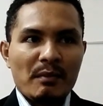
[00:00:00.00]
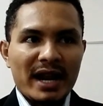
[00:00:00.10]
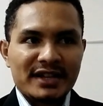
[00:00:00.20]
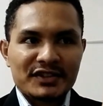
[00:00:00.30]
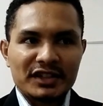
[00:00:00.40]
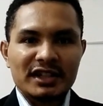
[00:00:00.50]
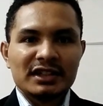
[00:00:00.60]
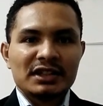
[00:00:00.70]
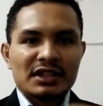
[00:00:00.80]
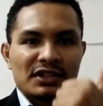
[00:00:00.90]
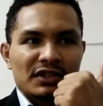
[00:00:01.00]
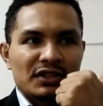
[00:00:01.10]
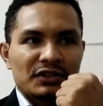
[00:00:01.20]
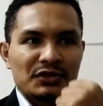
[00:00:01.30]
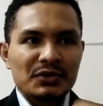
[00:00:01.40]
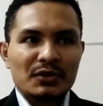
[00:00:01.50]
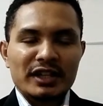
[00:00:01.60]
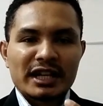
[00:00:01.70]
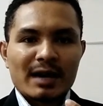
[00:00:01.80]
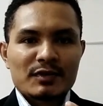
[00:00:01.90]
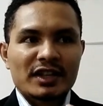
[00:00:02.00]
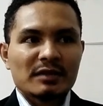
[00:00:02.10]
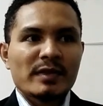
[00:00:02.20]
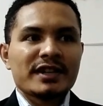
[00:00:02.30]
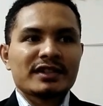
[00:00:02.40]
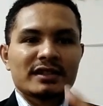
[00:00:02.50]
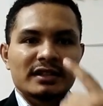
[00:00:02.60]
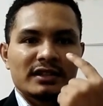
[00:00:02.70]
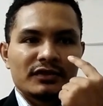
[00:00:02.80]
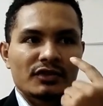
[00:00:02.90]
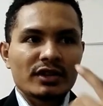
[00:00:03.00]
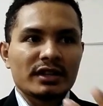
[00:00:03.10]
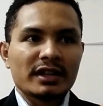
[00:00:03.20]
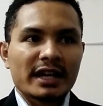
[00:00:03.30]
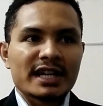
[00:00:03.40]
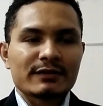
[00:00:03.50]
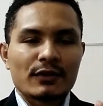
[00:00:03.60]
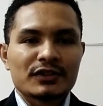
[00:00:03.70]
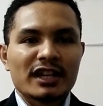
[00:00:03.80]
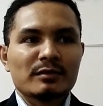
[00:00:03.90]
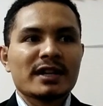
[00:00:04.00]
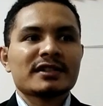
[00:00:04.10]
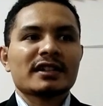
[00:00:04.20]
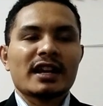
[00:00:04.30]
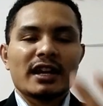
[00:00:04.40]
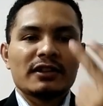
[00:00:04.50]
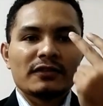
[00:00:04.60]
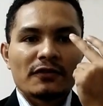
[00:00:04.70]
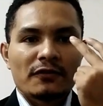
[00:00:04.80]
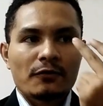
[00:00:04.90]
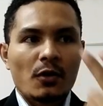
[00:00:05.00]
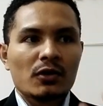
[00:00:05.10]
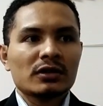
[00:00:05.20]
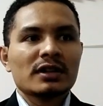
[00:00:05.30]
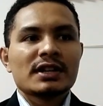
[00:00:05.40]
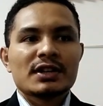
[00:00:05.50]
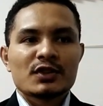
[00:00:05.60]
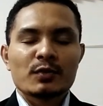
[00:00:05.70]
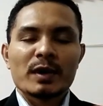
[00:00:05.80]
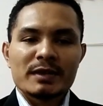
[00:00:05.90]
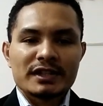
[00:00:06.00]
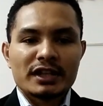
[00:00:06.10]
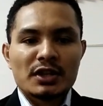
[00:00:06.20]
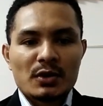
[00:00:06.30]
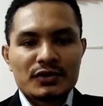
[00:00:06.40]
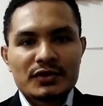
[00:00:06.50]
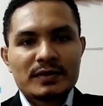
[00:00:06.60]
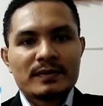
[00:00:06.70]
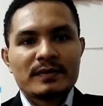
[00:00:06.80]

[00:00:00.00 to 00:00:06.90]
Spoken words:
Balance sheet, 2. Income statement, 3. Cash flow statement, and 4. Supplementary notes.